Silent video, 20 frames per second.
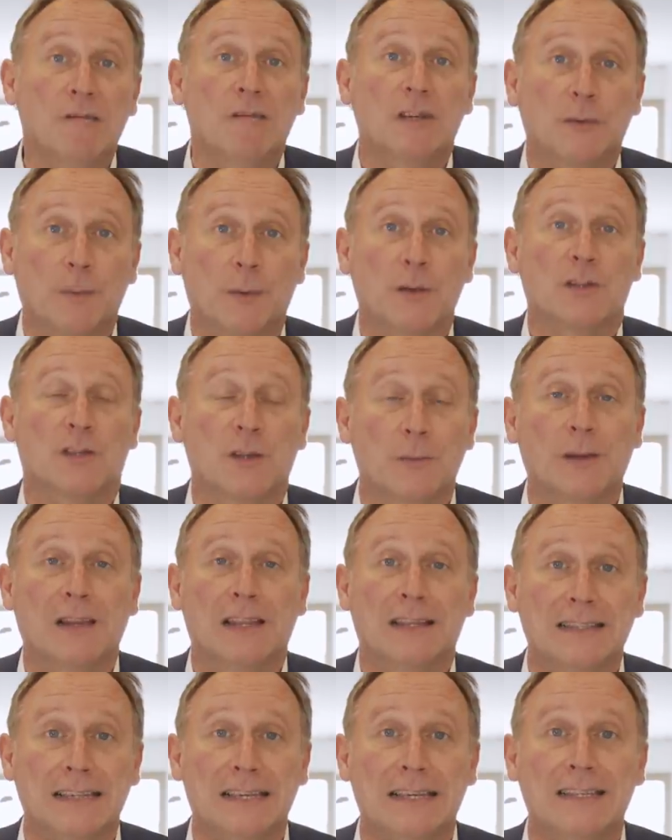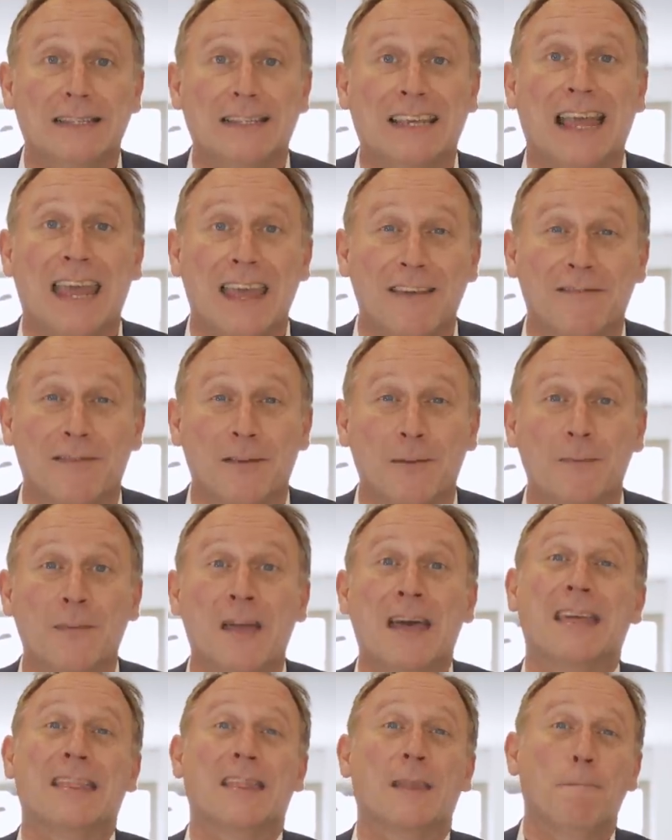responsibility to give
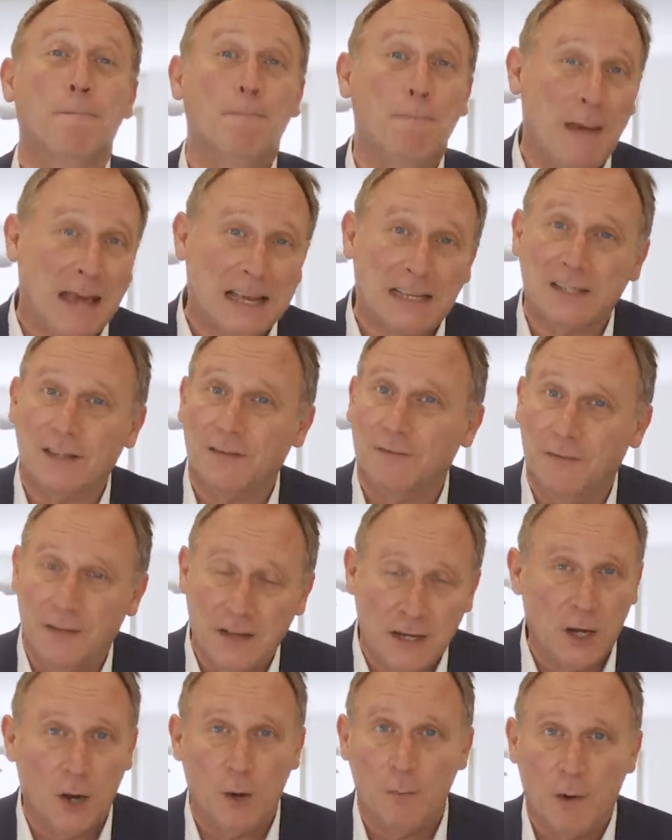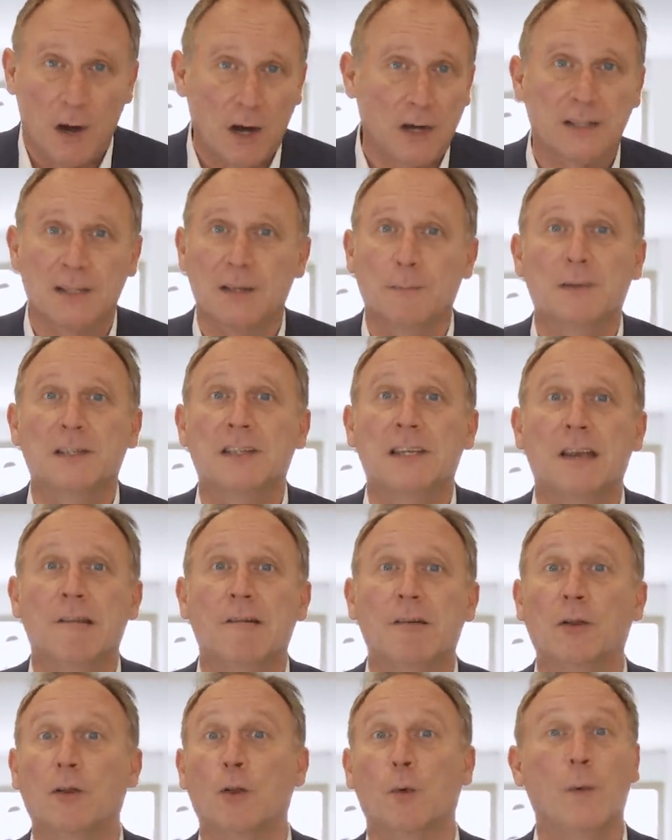them the best video marketing
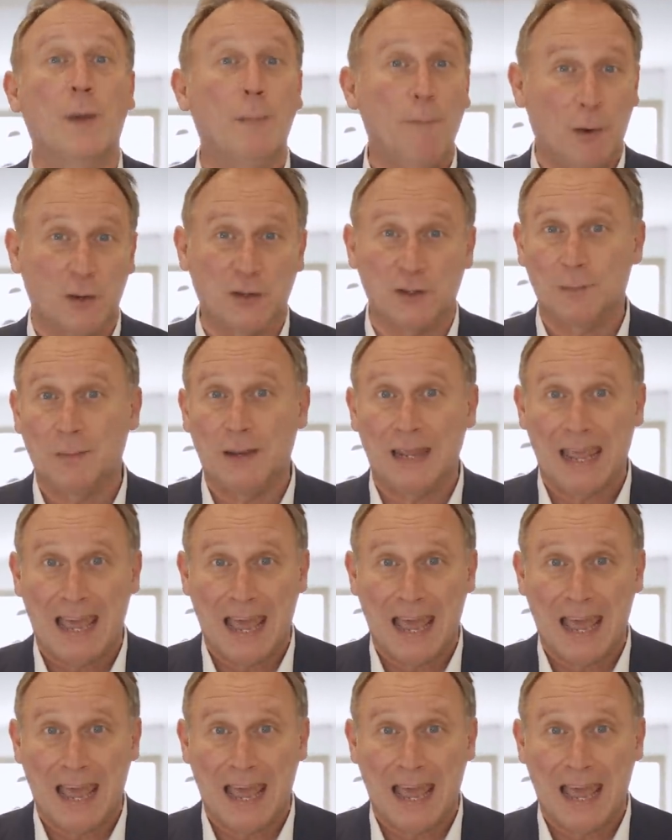material that we possibly